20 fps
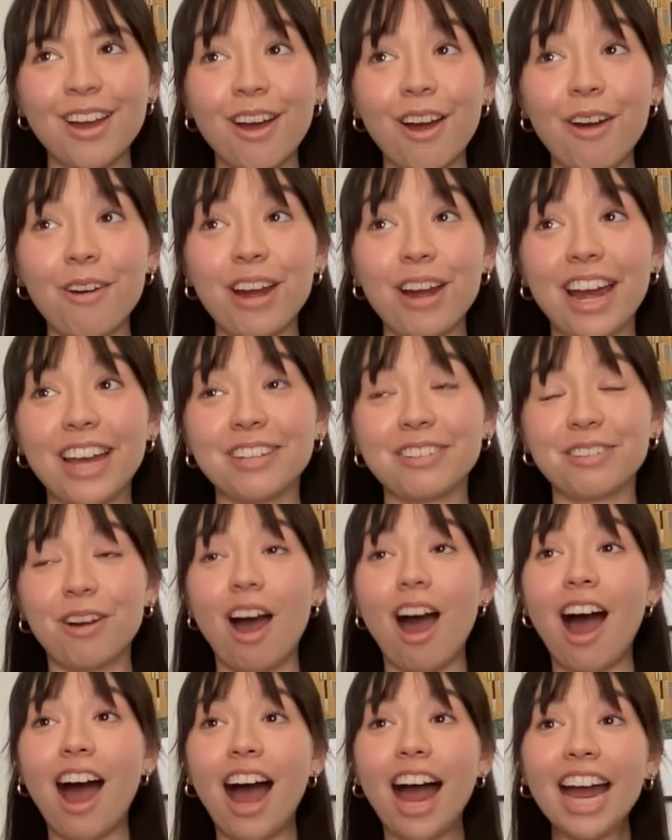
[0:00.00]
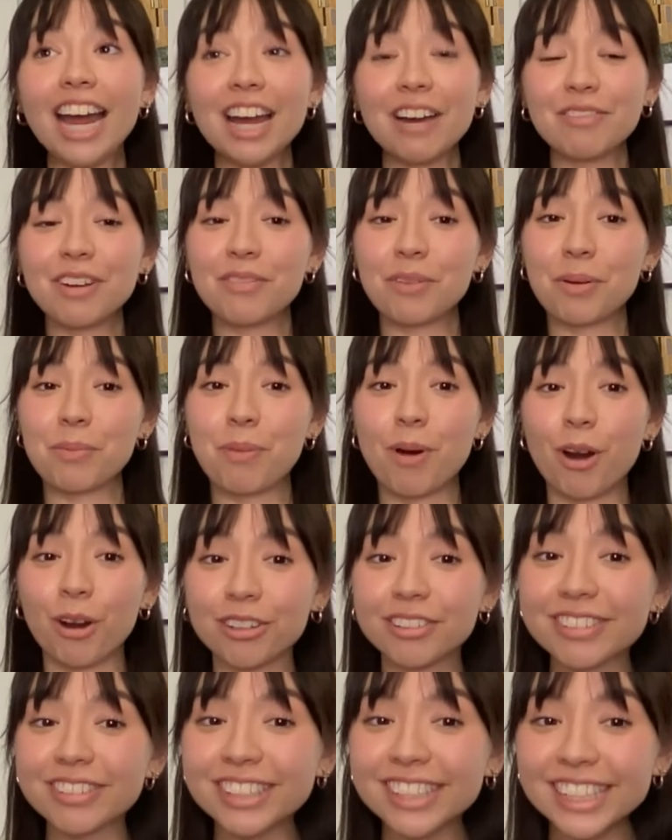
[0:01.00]
Okay, so I have never
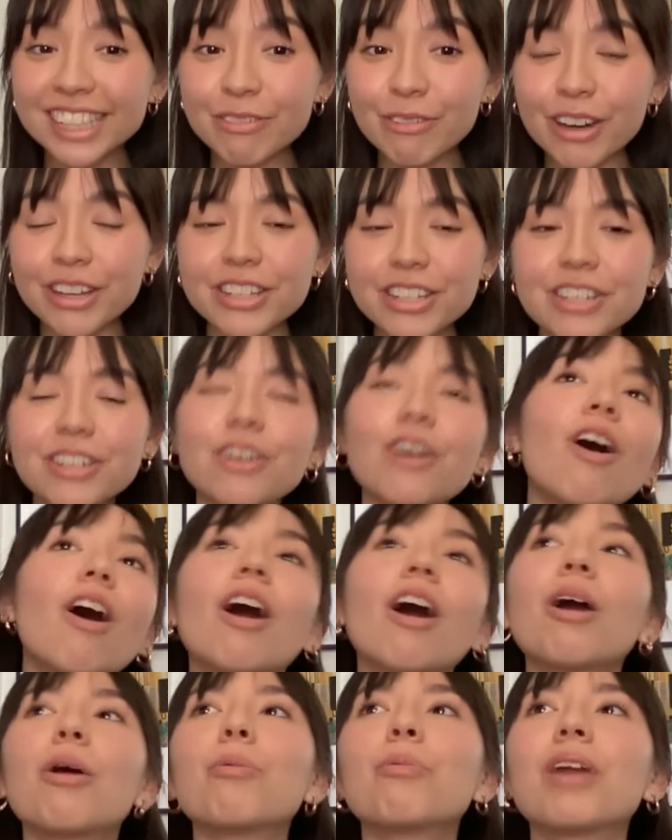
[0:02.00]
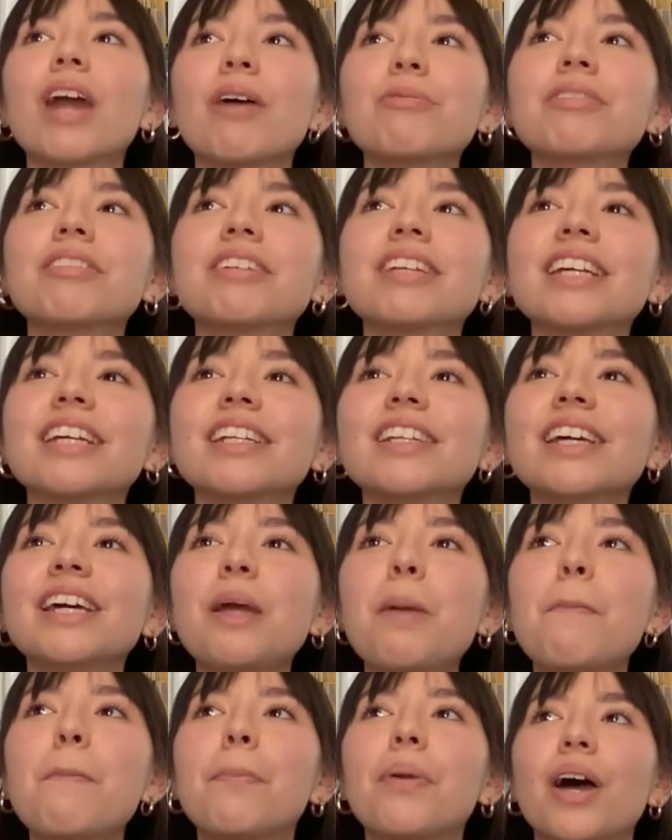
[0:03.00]
personally rented a car when I was in
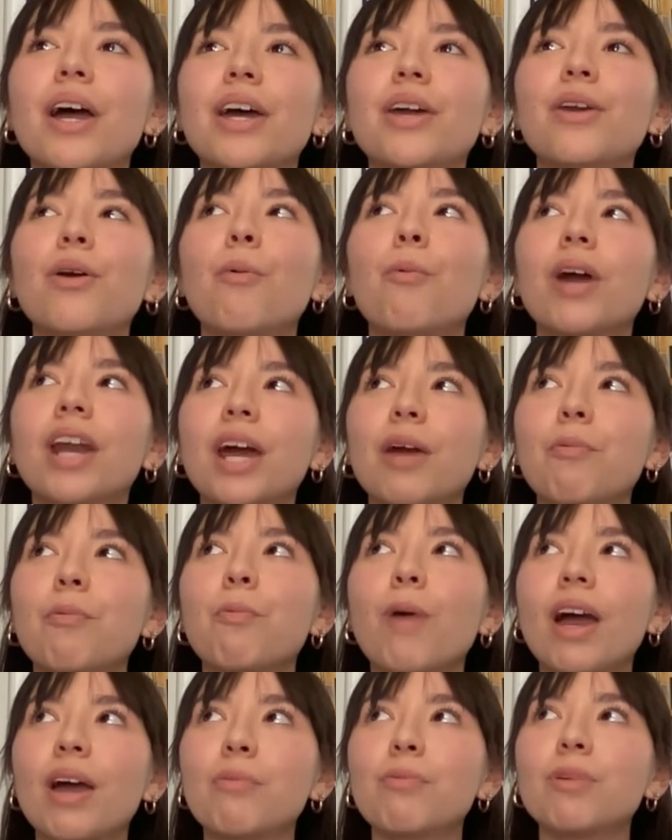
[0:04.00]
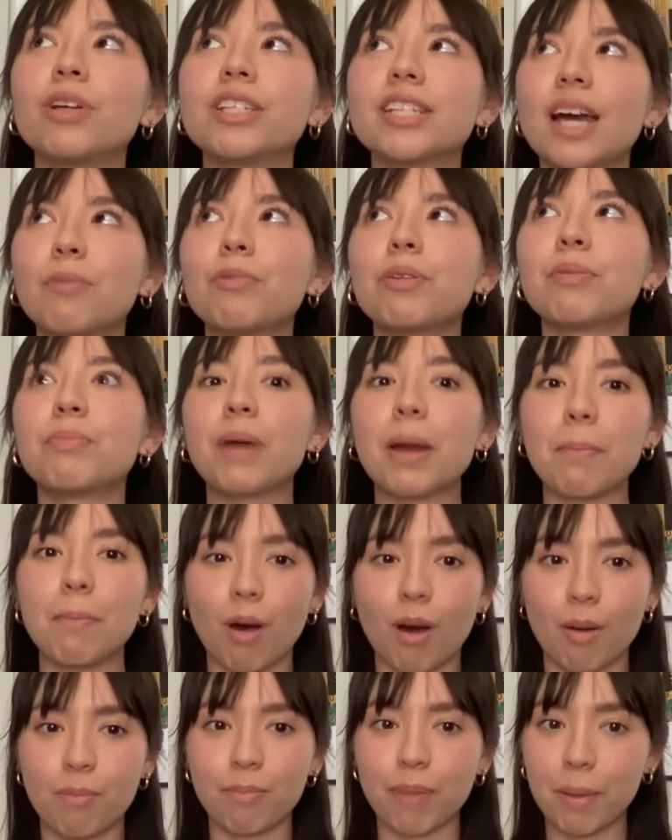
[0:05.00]
Italy, but when I went one time with my
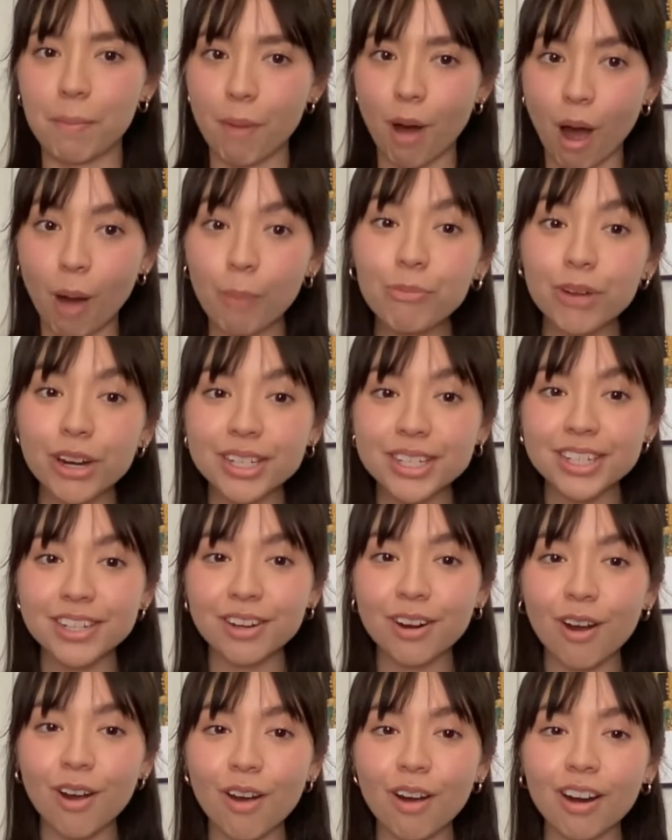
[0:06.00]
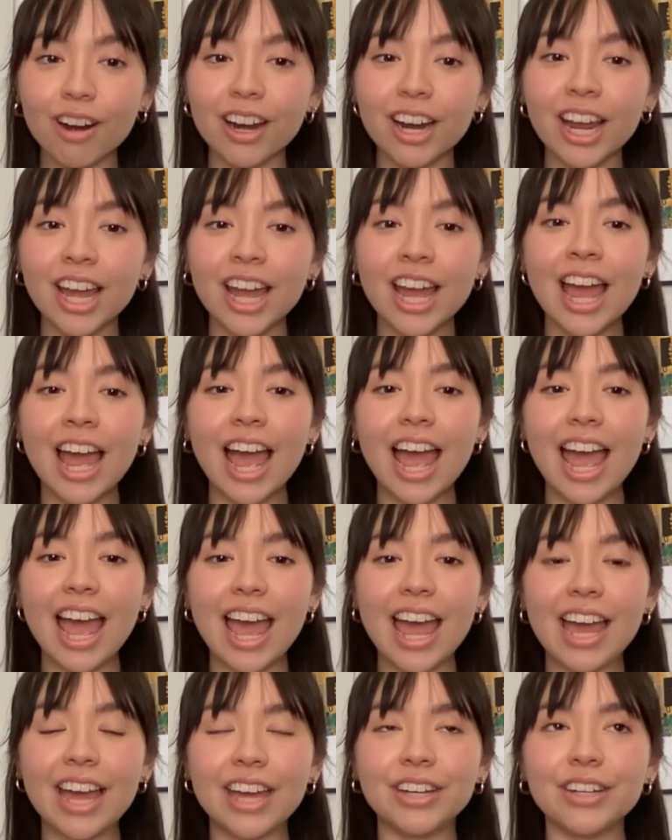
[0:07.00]
mom rented a car
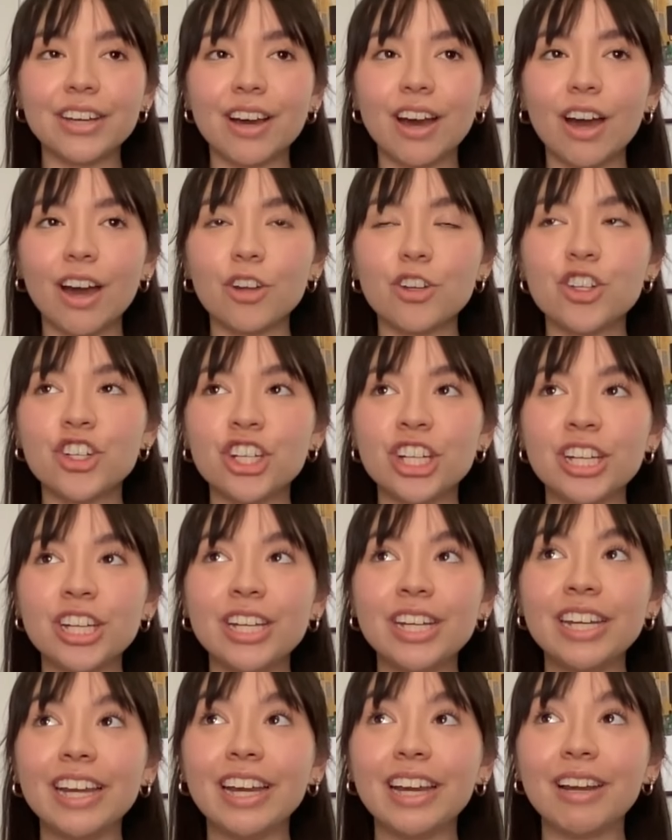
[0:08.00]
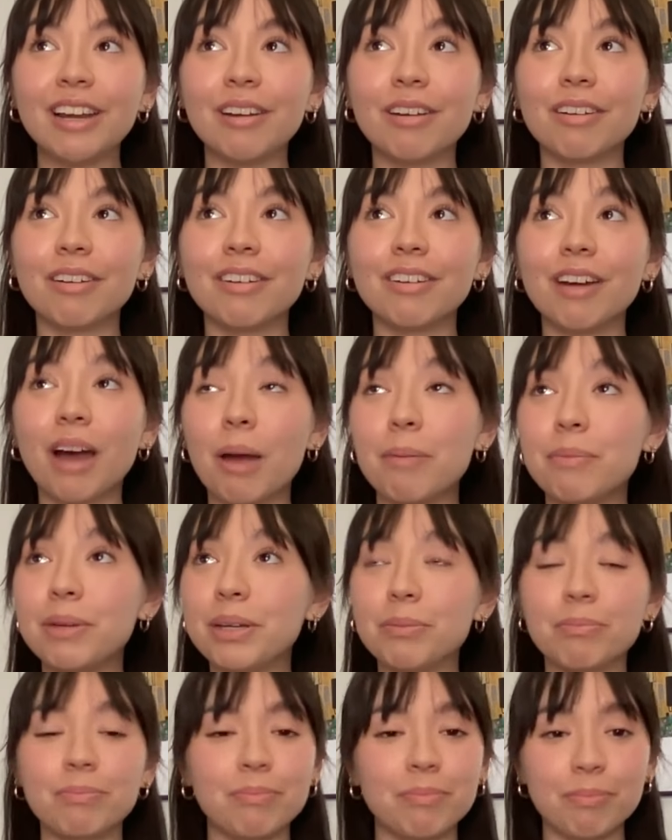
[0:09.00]
and I
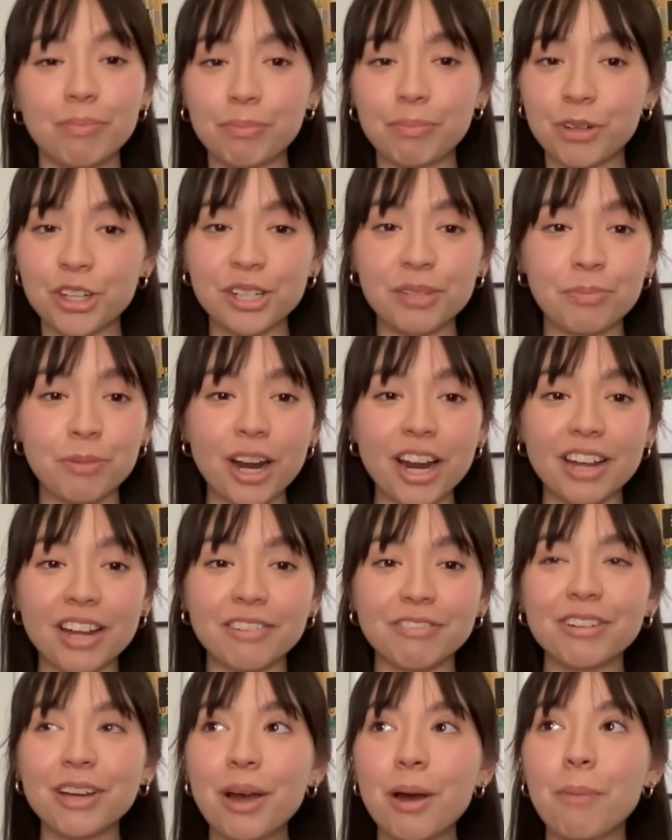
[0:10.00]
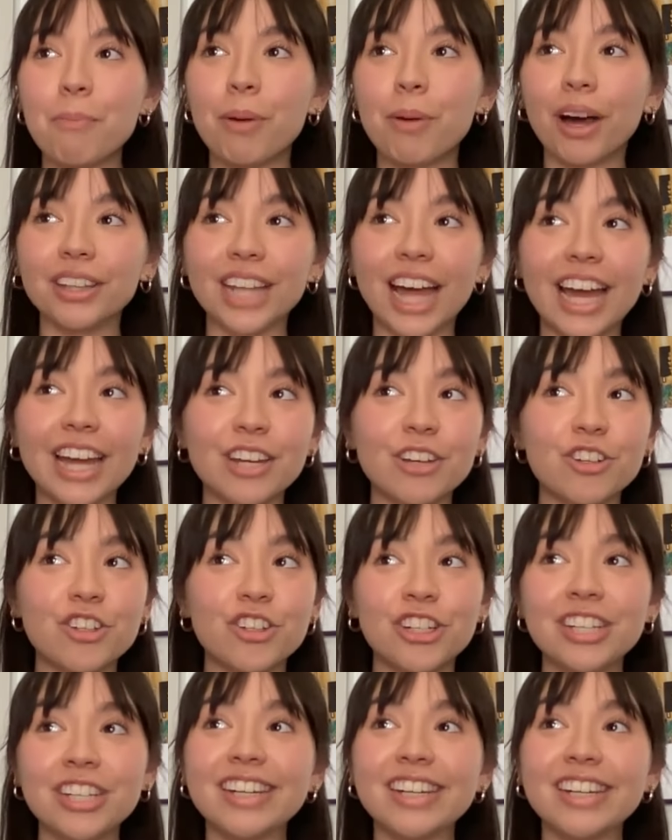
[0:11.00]
mean, she's brave, but like she